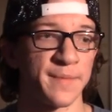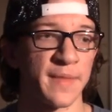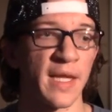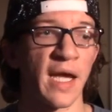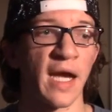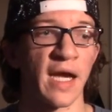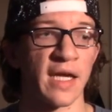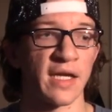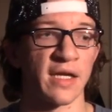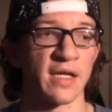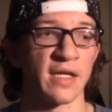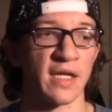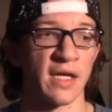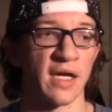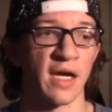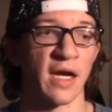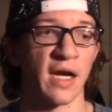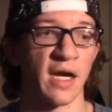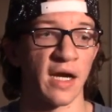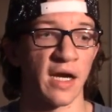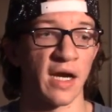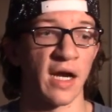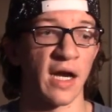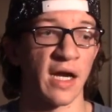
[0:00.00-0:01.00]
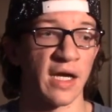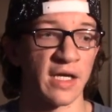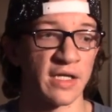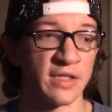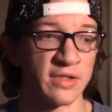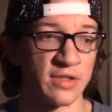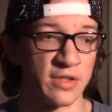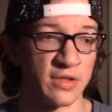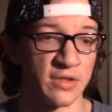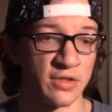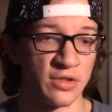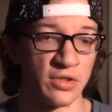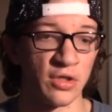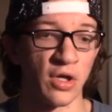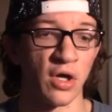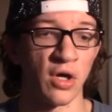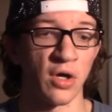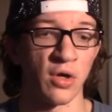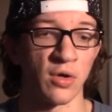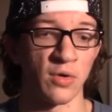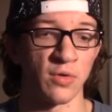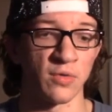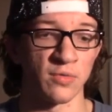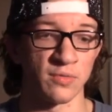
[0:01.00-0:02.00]
I I, I
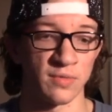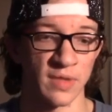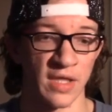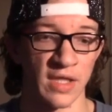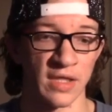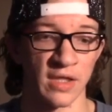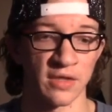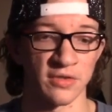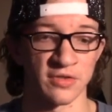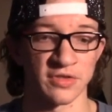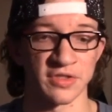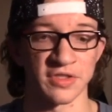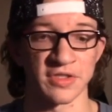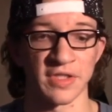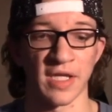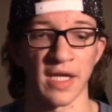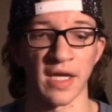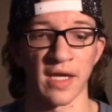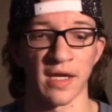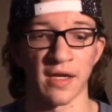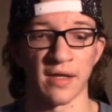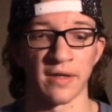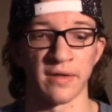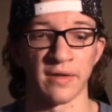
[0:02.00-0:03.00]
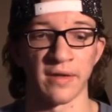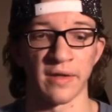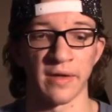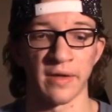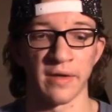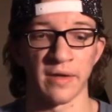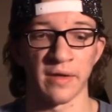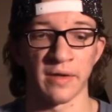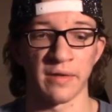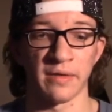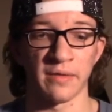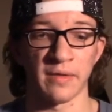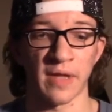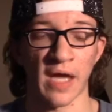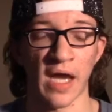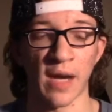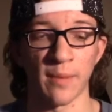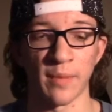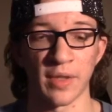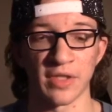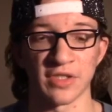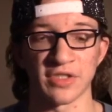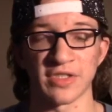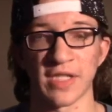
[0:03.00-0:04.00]
know and understand how
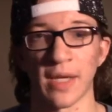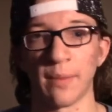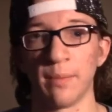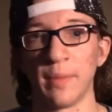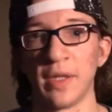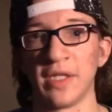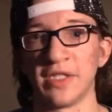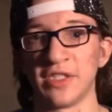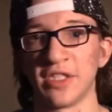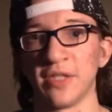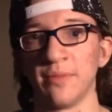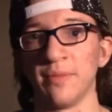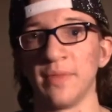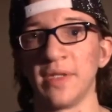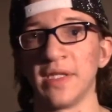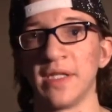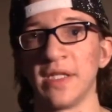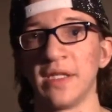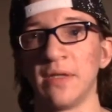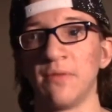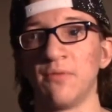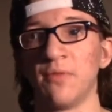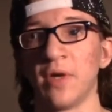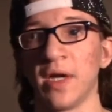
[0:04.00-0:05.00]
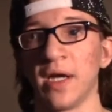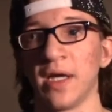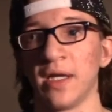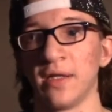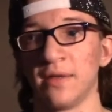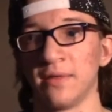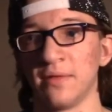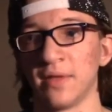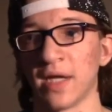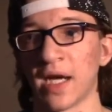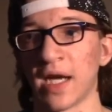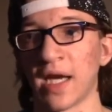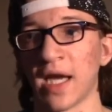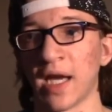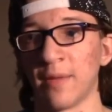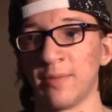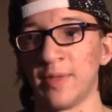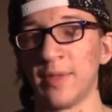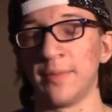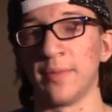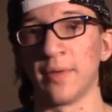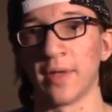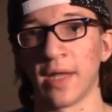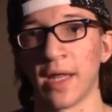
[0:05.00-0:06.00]
much that meant to me when I had
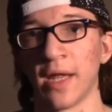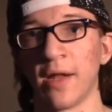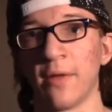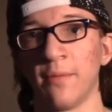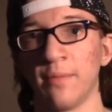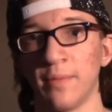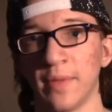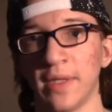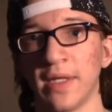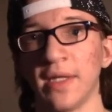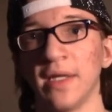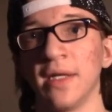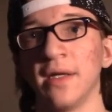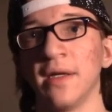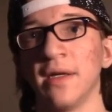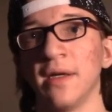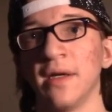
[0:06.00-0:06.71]
people help me.